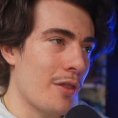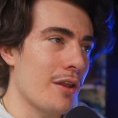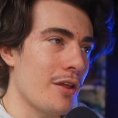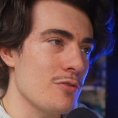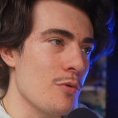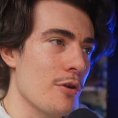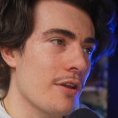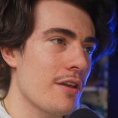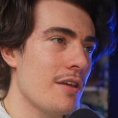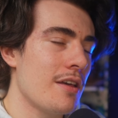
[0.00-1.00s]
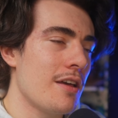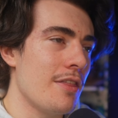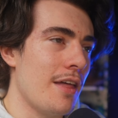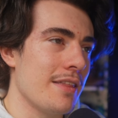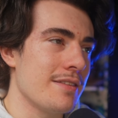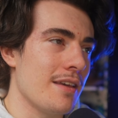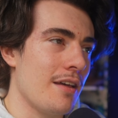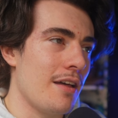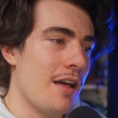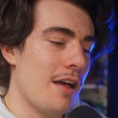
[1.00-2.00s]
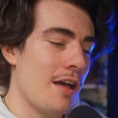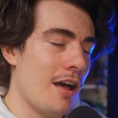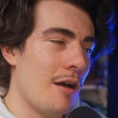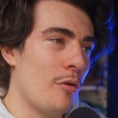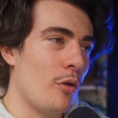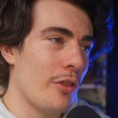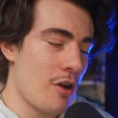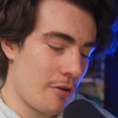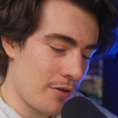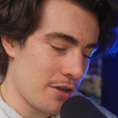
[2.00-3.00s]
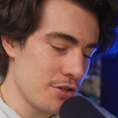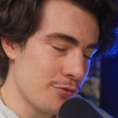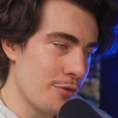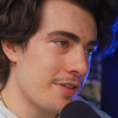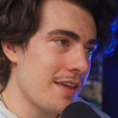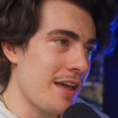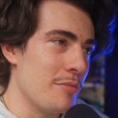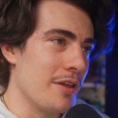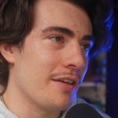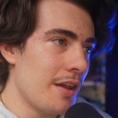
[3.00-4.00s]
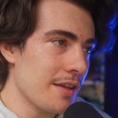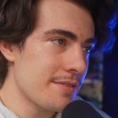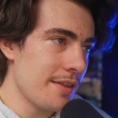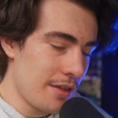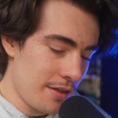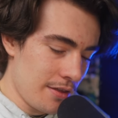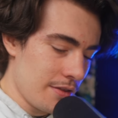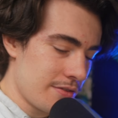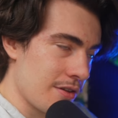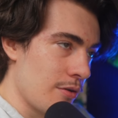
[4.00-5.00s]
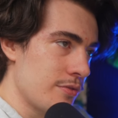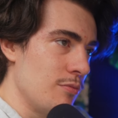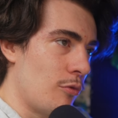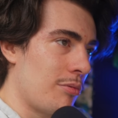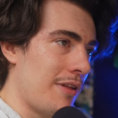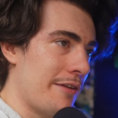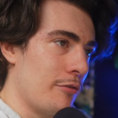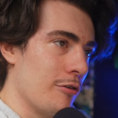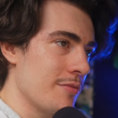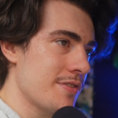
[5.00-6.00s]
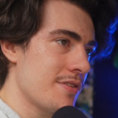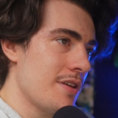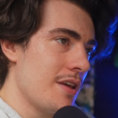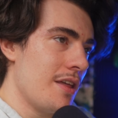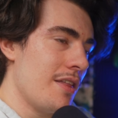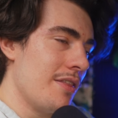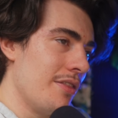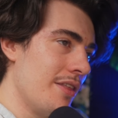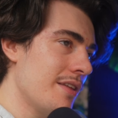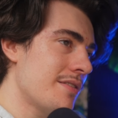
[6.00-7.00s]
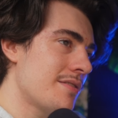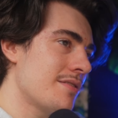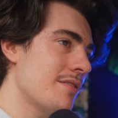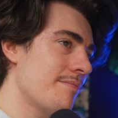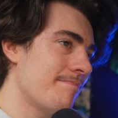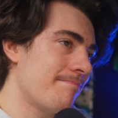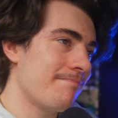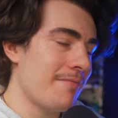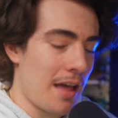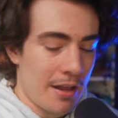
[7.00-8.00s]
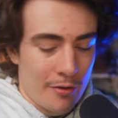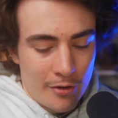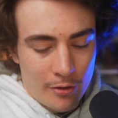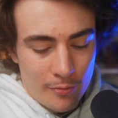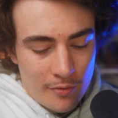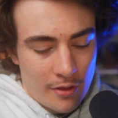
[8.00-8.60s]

that it does work that I'm holding off on just for the time being. The next thing is to go to more platforms. This, I don't know.